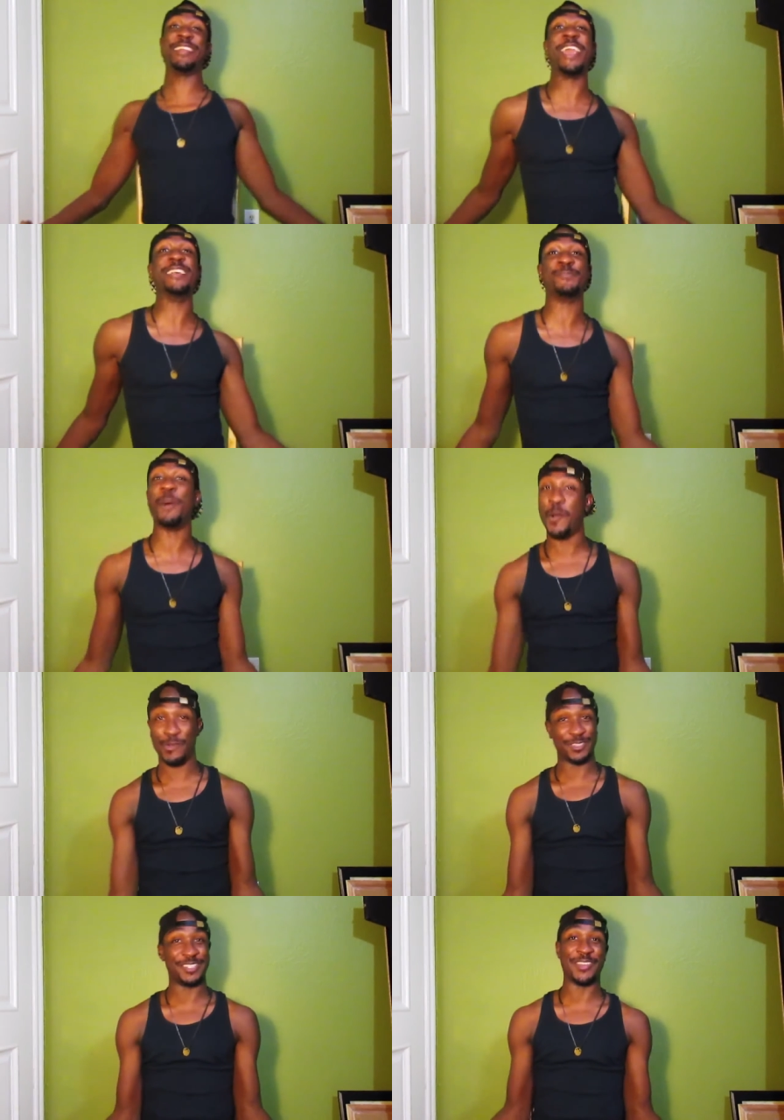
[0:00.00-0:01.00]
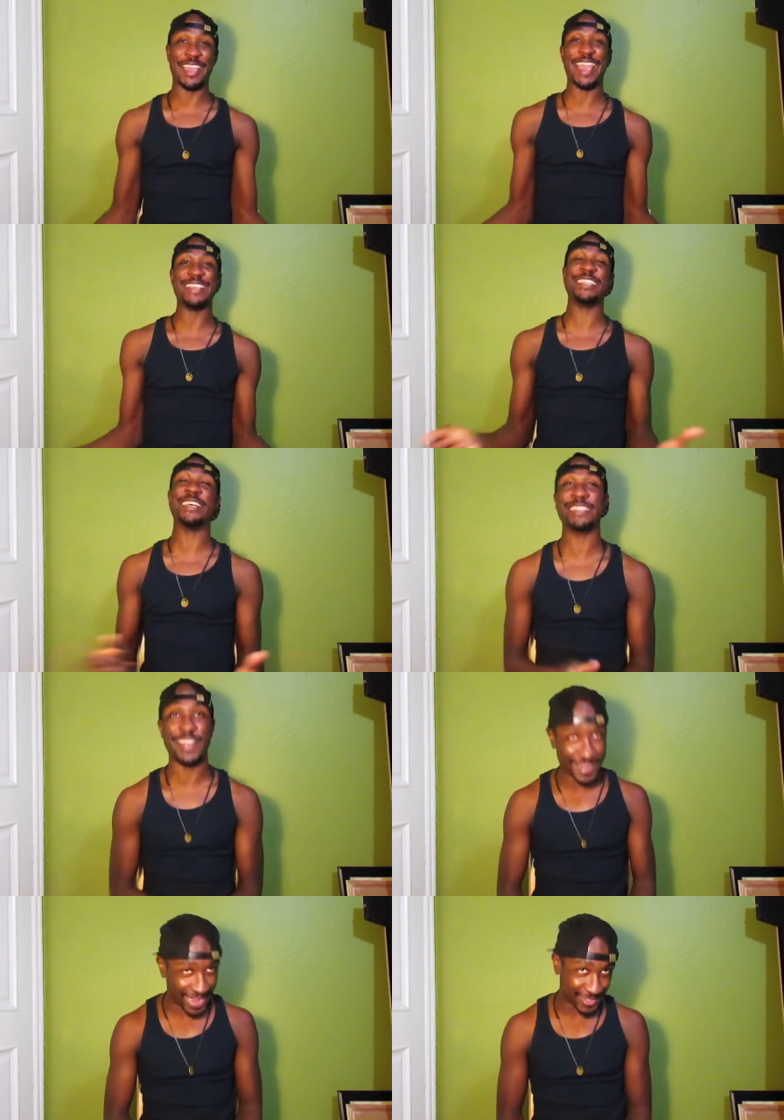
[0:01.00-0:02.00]
They exposed, okay, as Jocelyn
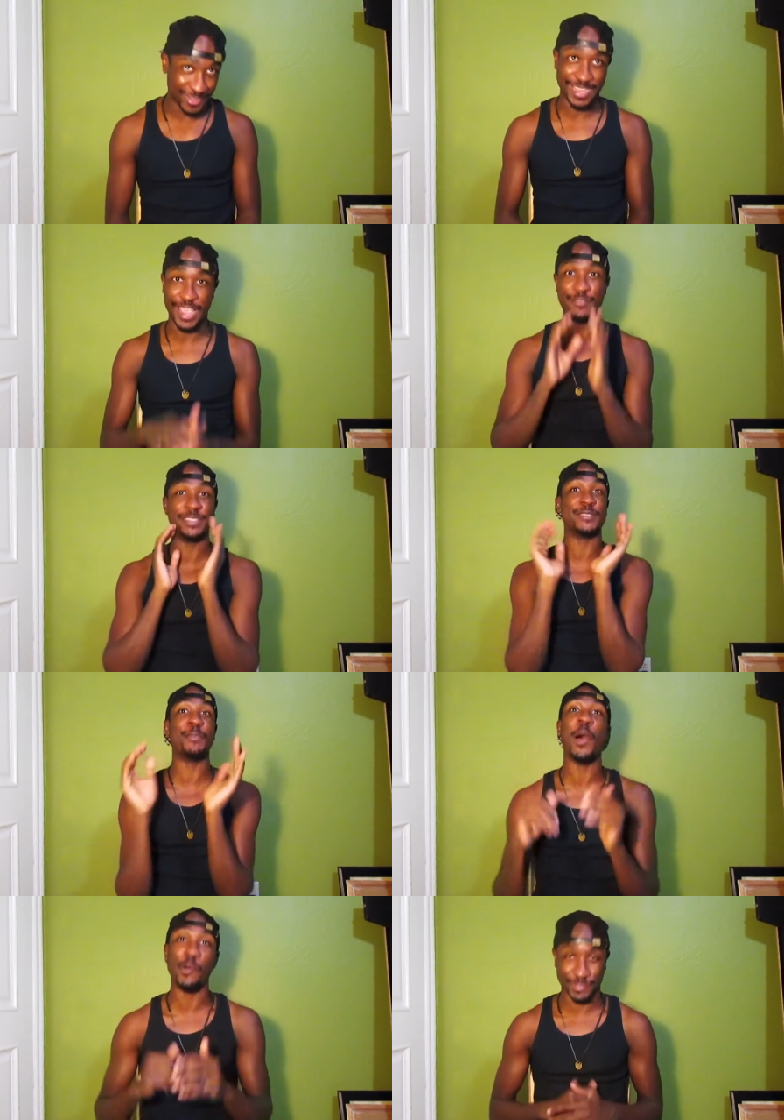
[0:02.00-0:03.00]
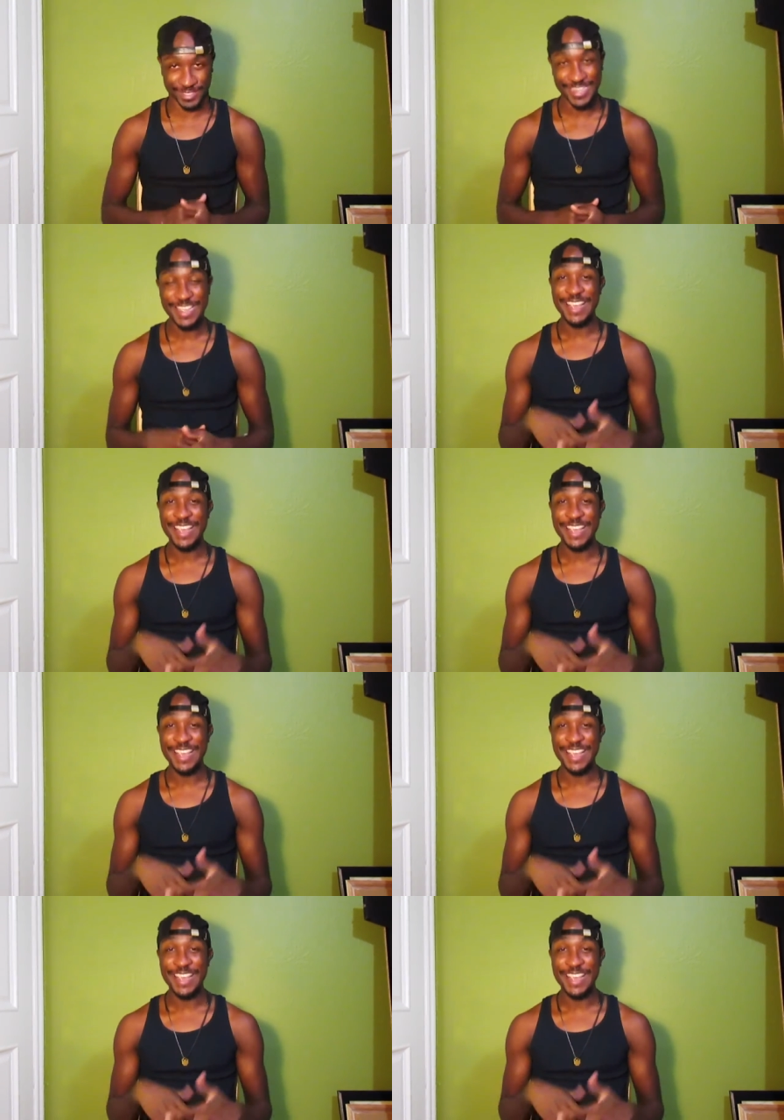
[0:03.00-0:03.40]
Hernandez would say, he was exposed.